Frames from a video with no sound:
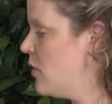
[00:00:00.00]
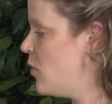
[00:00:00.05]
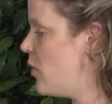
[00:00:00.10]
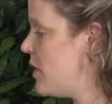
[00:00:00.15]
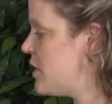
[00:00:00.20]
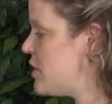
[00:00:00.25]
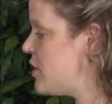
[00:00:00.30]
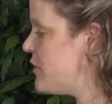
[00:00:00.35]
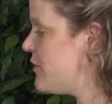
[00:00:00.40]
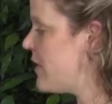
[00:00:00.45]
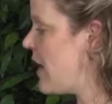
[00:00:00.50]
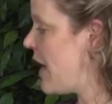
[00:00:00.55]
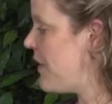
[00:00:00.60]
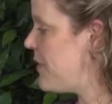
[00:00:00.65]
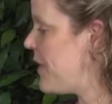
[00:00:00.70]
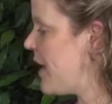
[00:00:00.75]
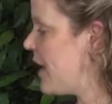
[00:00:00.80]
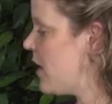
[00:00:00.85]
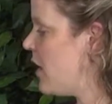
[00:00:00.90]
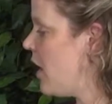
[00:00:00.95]
Once you've
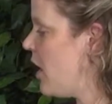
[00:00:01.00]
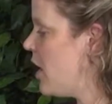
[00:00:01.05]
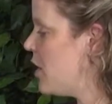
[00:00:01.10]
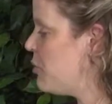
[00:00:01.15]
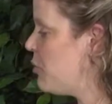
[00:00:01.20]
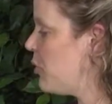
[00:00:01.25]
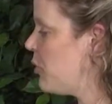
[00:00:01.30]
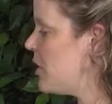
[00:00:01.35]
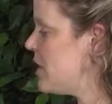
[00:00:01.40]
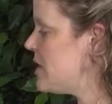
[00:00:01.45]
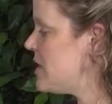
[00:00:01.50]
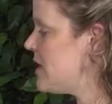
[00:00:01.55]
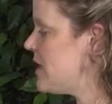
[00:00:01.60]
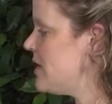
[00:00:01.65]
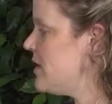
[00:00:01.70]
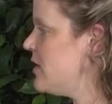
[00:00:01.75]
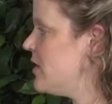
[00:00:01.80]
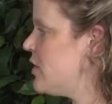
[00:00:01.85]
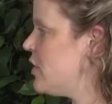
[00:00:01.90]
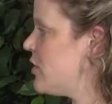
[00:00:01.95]
got that card
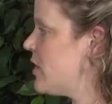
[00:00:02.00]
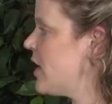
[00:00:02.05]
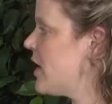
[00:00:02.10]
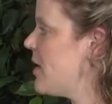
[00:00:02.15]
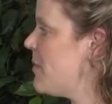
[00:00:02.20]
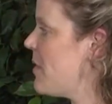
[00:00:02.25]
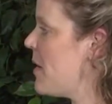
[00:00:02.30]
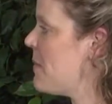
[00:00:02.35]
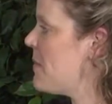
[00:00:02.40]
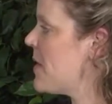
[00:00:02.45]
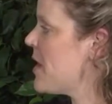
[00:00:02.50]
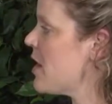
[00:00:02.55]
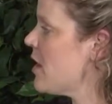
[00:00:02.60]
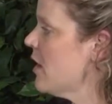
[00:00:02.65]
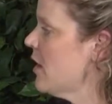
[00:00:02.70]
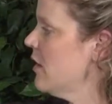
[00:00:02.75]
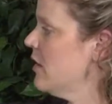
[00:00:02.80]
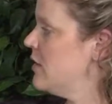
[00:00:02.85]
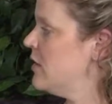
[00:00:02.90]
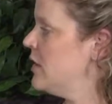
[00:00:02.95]
printed, you can come up
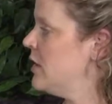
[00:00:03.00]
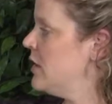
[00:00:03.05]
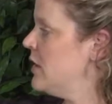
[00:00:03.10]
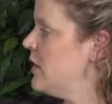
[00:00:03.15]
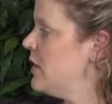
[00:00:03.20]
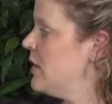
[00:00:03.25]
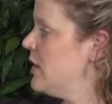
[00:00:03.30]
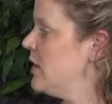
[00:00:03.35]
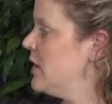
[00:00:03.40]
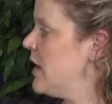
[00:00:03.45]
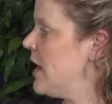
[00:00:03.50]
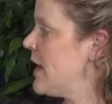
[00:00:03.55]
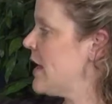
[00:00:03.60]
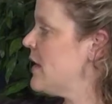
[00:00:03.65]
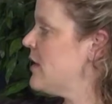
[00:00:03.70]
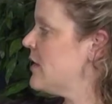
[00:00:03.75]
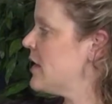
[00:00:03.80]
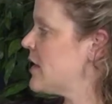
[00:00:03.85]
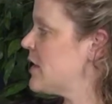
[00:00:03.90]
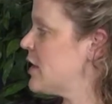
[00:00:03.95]
here
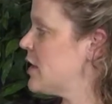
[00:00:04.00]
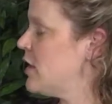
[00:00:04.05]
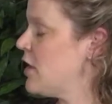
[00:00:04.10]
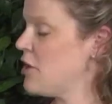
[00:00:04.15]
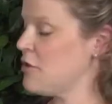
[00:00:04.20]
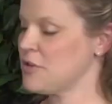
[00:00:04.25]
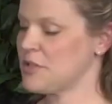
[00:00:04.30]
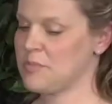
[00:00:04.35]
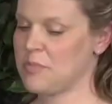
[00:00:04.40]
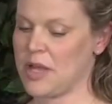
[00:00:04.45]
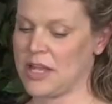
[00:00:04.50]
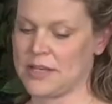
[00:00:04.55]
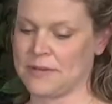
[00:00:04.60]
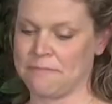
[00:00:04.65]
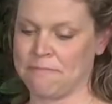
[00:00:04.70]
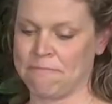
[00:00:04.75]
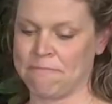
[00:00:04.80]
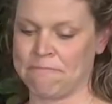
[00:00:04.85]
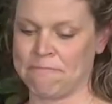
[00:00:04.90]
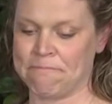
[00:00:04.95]
and click the Close
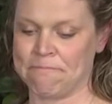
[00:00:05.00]
button.